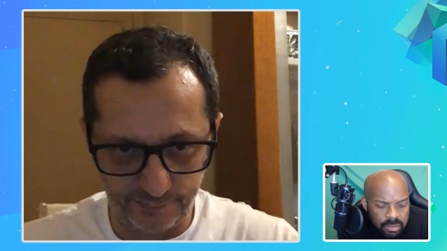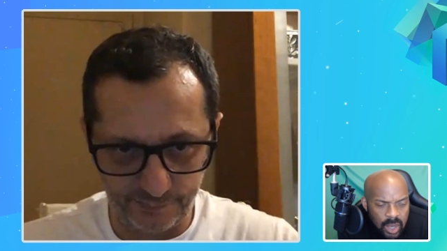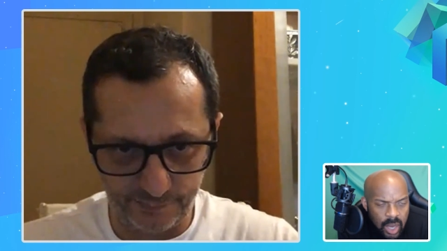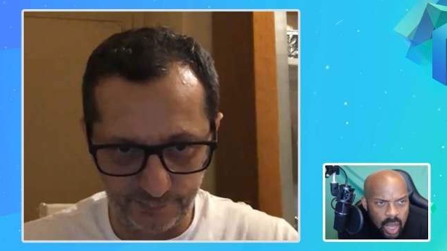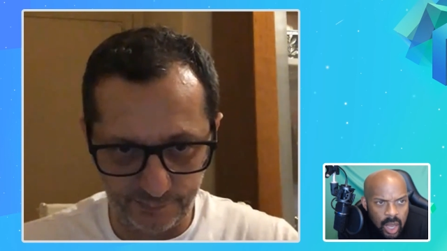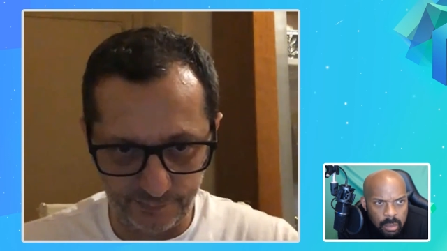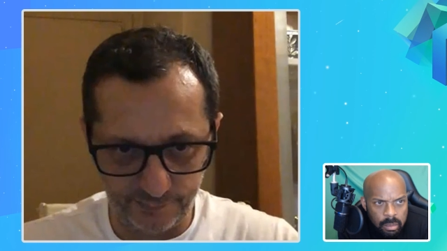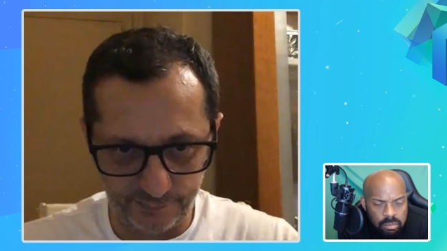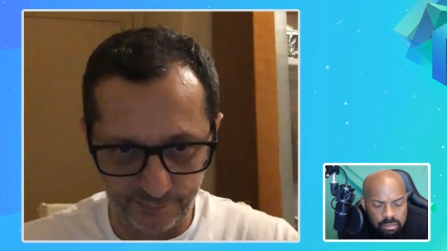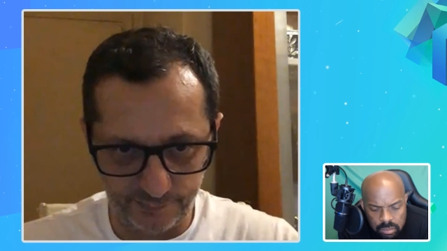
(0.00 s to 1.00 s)
Speaker 1: um,
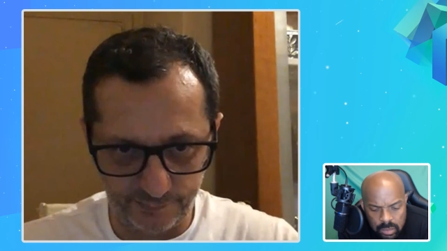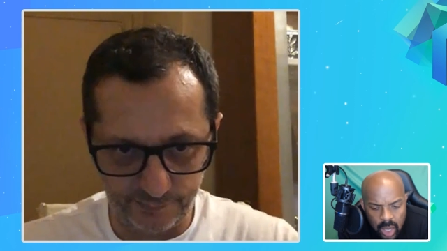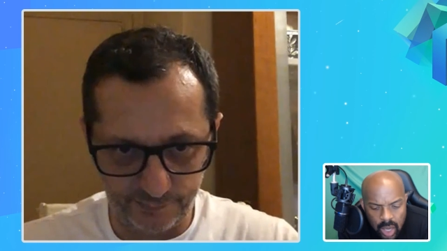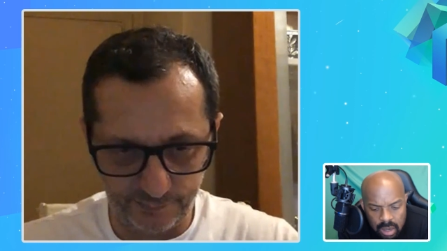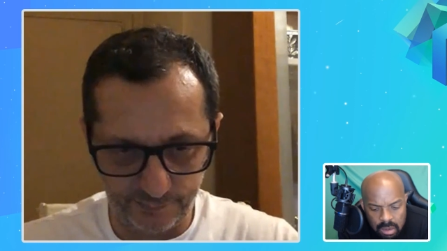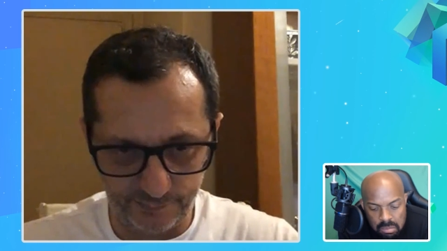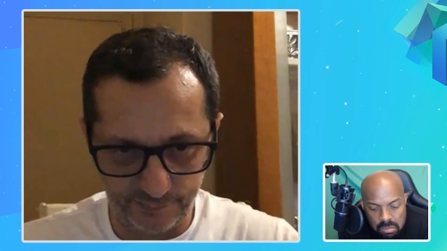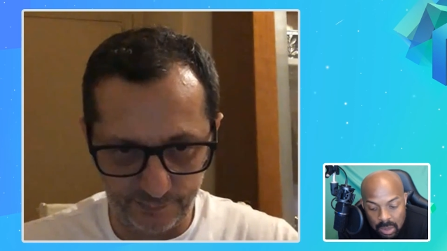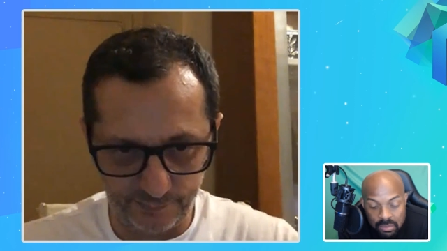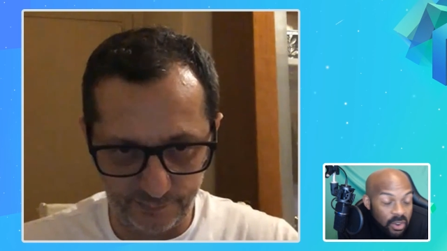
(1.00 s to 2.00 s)
uh, well,
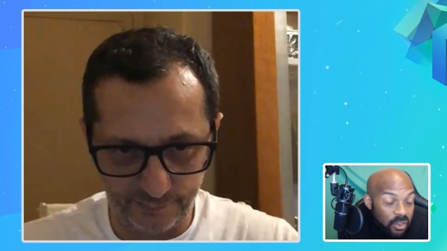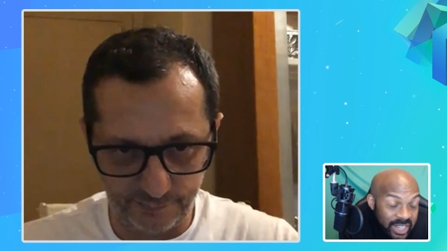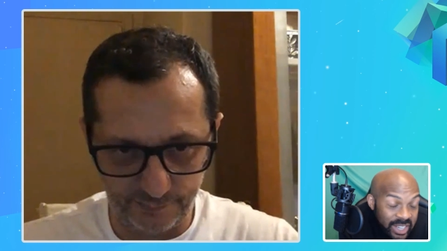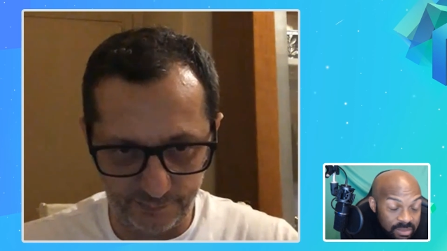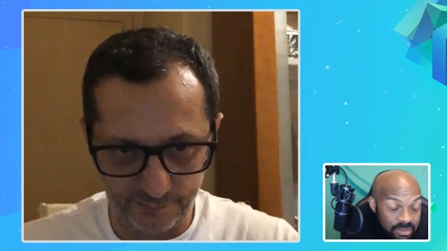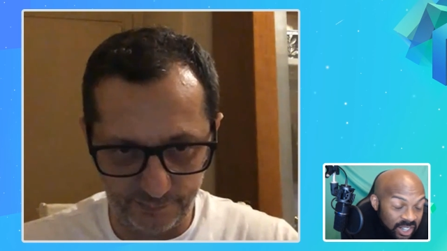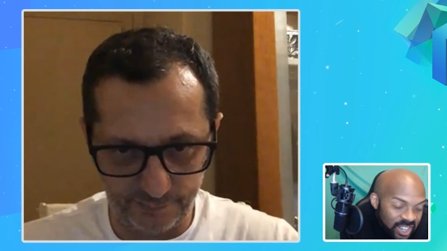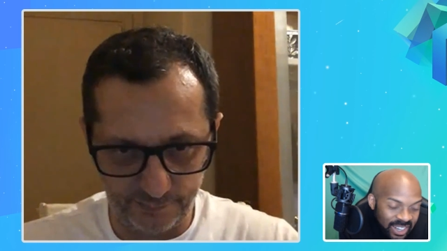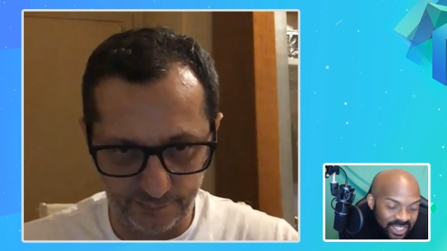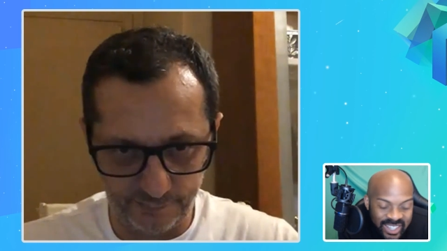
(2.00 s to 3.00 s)
very neat
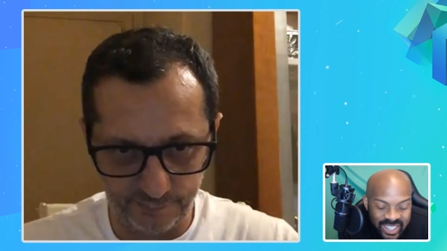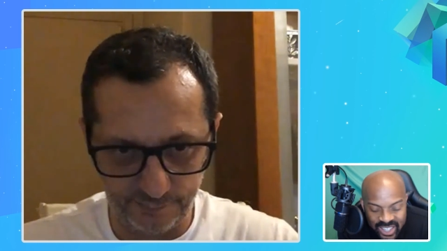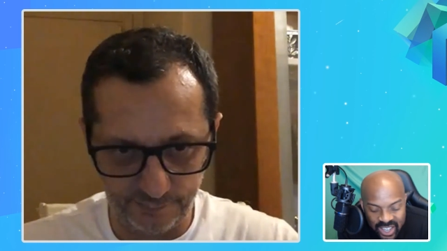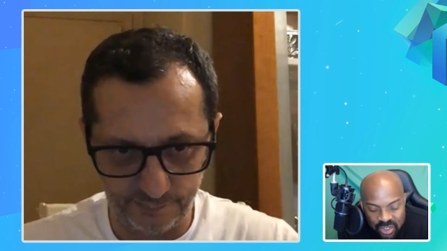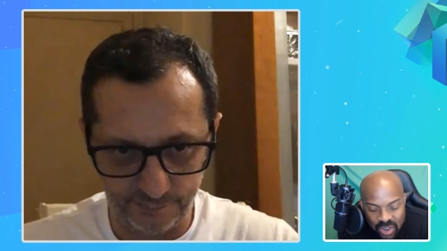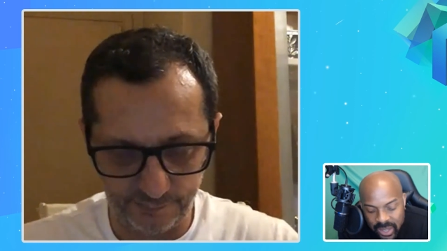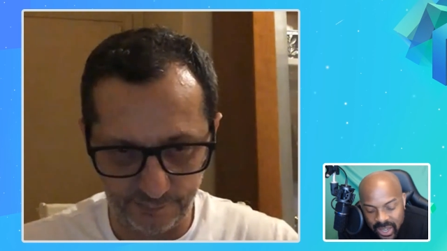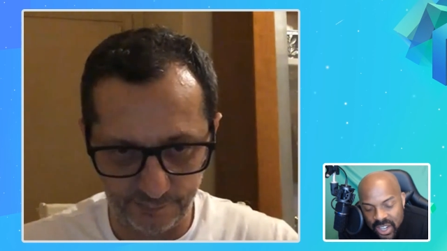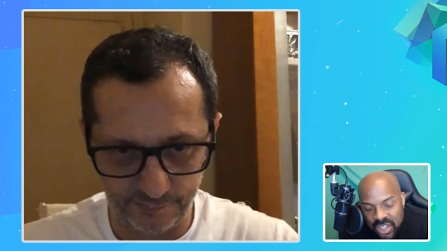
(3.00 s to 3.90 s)
functionality in your application,